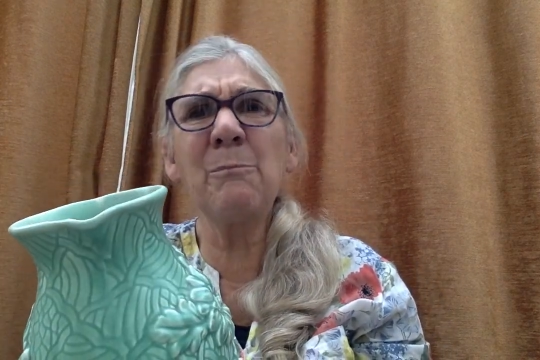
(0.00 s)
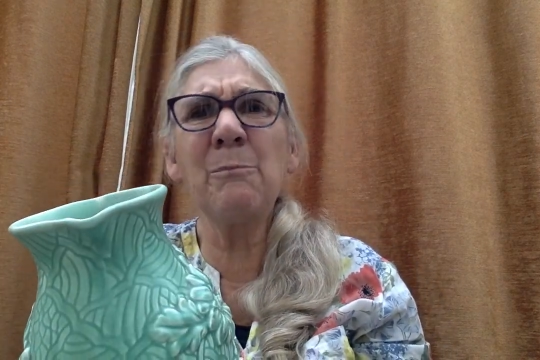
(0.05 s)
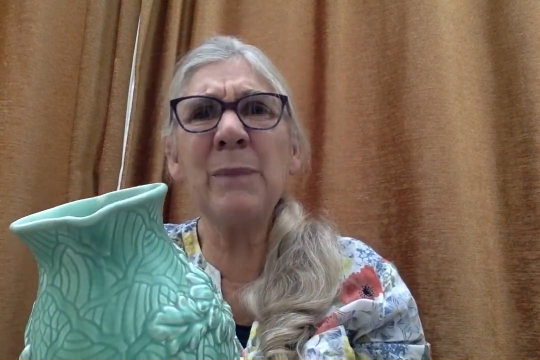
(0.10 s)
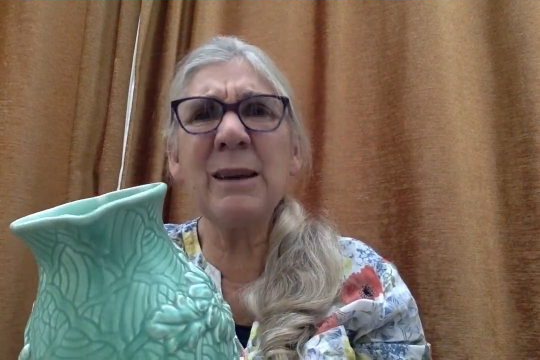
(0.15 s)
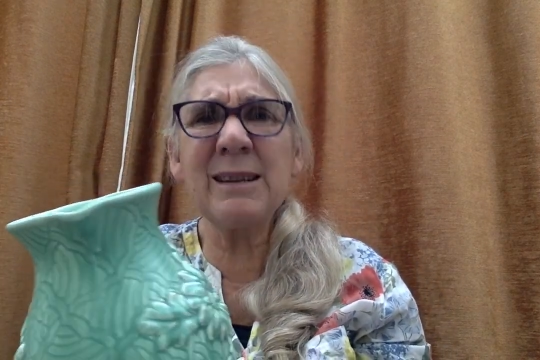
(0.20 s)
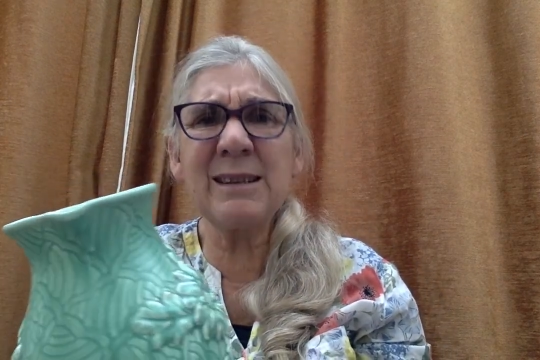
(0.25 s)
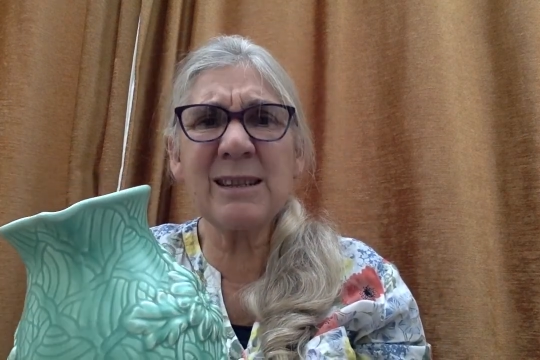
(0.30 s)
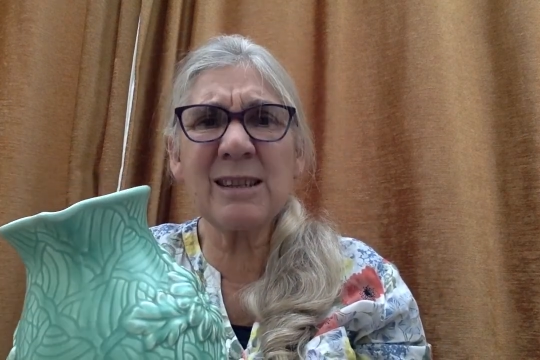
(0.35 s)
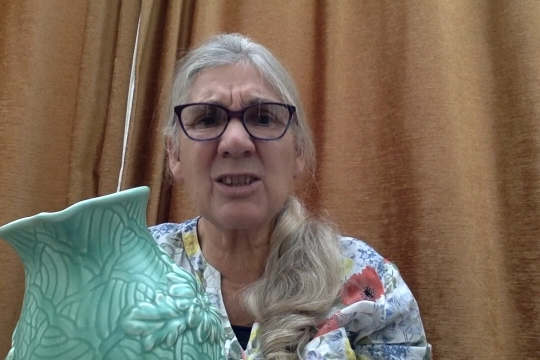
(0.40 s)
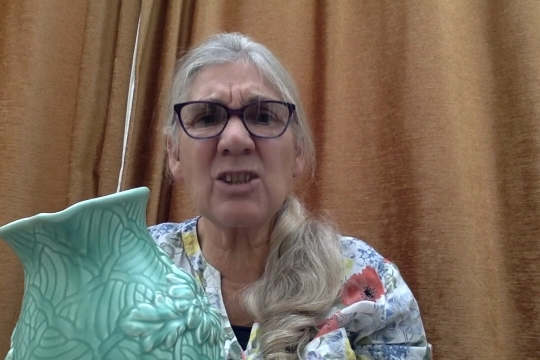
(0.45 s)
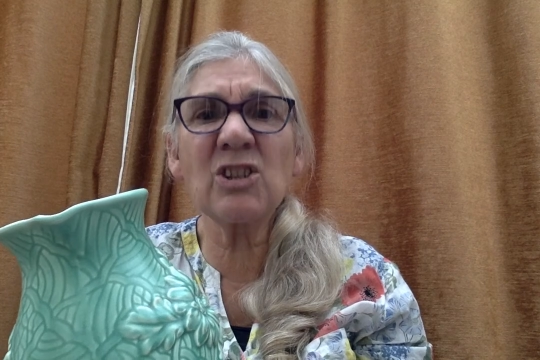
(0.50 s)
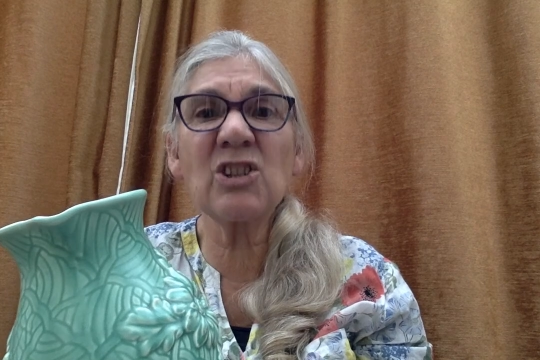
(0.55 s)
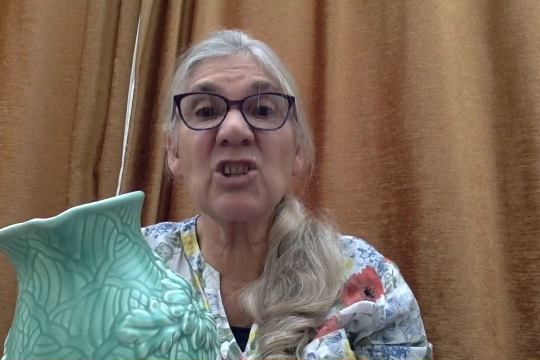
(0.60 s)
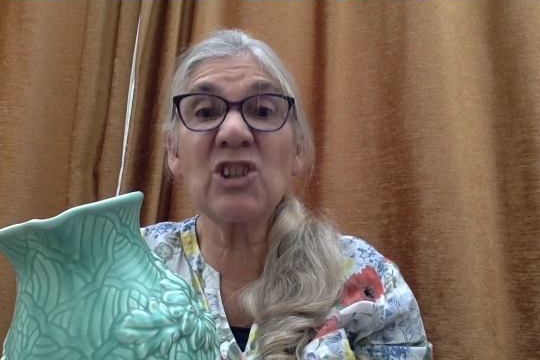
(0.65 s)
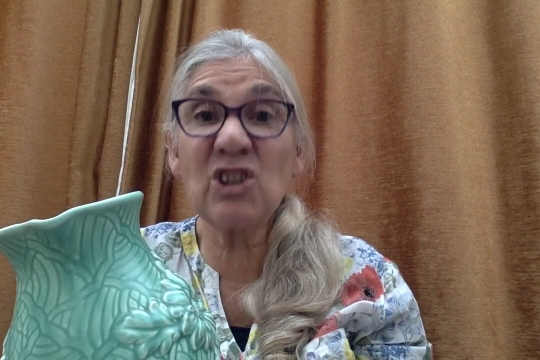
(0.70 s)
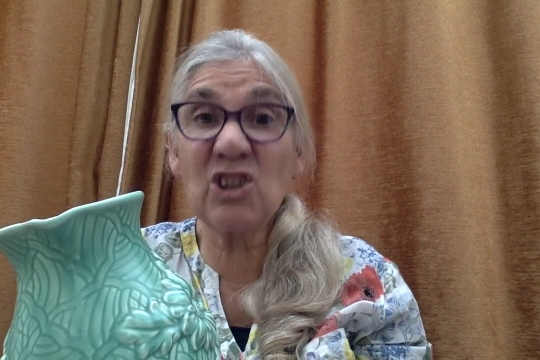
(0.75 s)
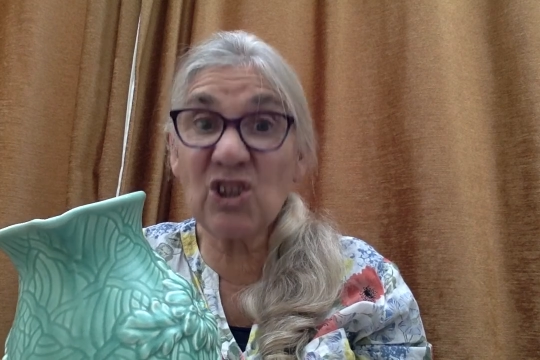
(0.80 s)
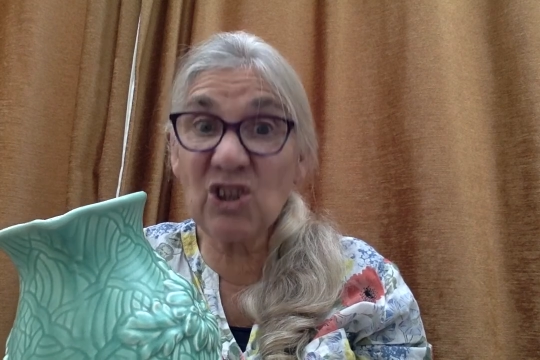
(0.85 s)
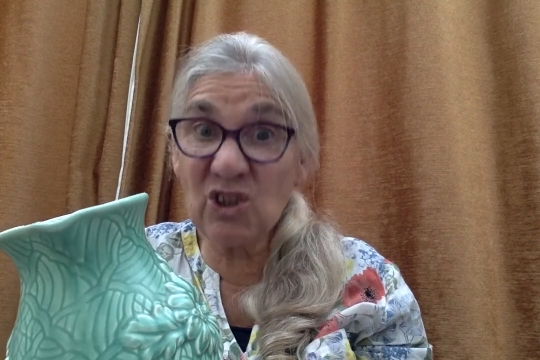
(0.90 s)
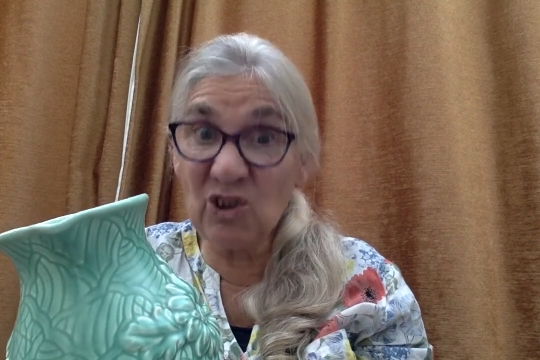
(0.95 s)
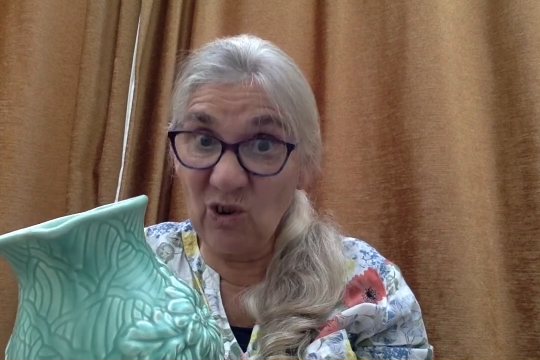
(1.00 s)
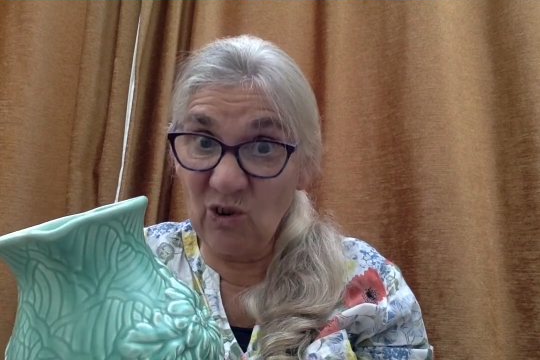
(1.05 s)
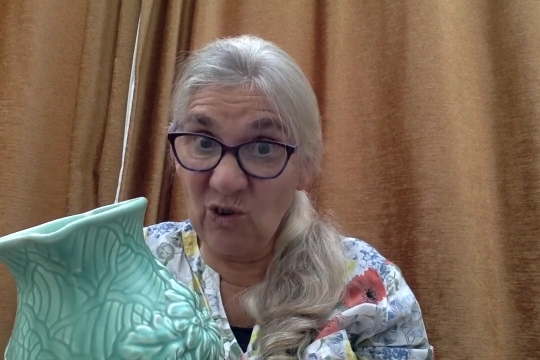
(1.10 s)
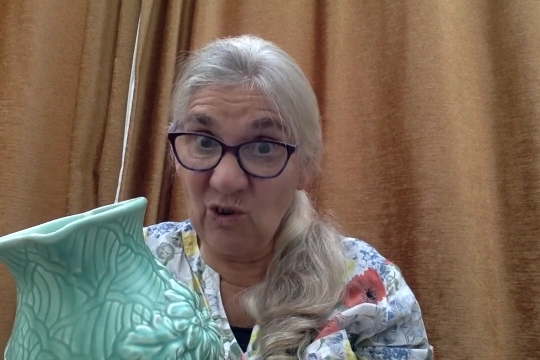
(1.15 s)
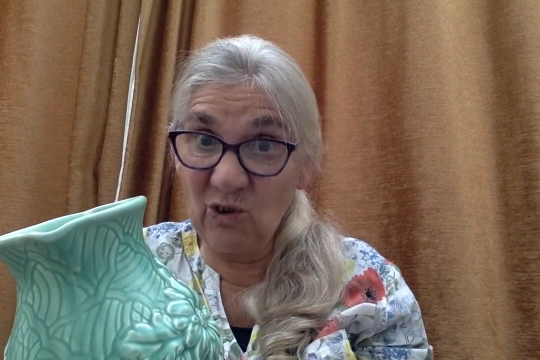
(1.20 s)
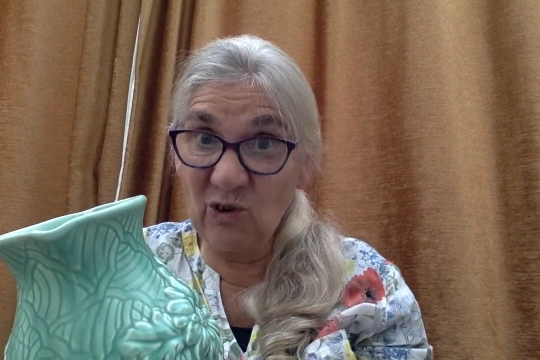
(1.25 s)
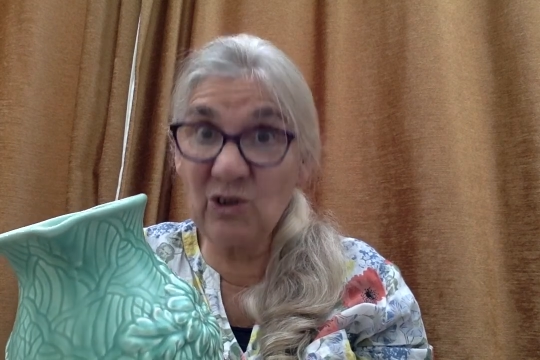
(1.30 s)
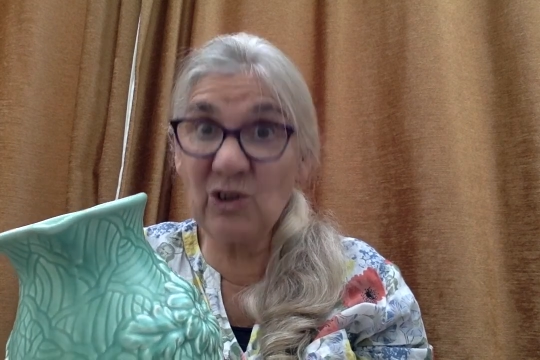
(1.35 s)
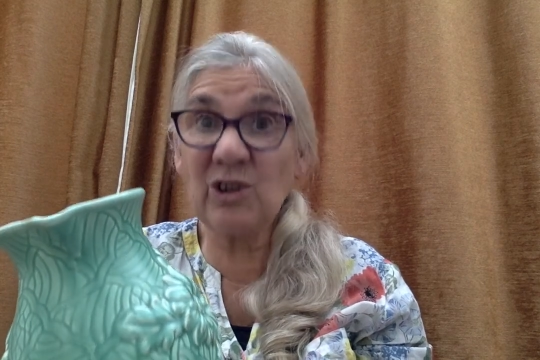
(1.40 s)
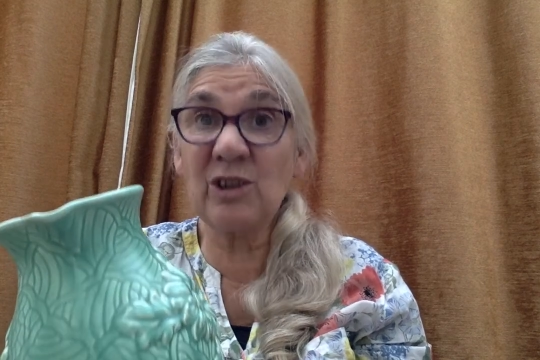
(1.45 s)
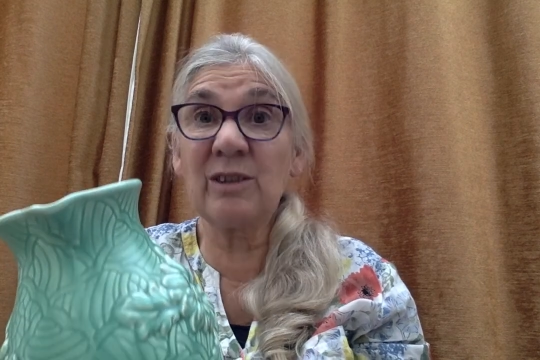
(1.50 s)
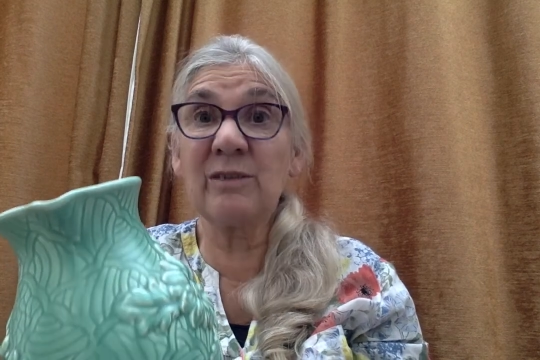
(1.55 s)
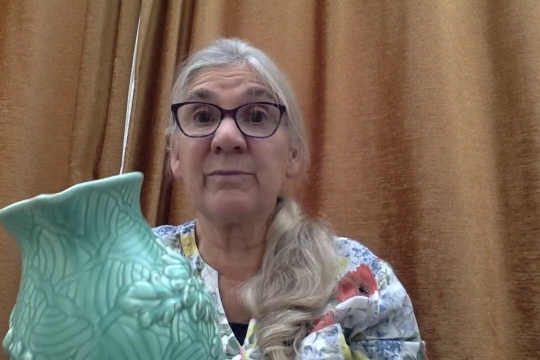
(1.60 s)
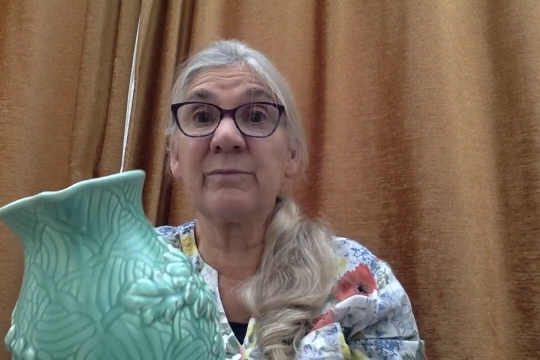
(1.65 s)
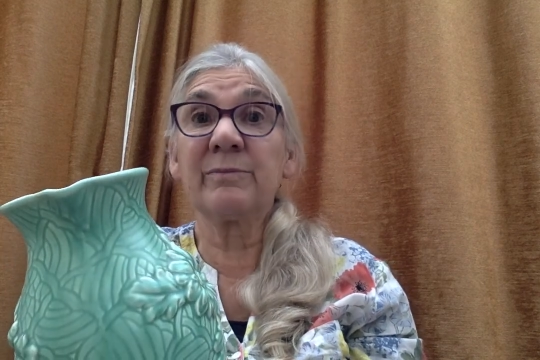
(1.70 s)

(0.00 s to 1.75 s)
bits to sort.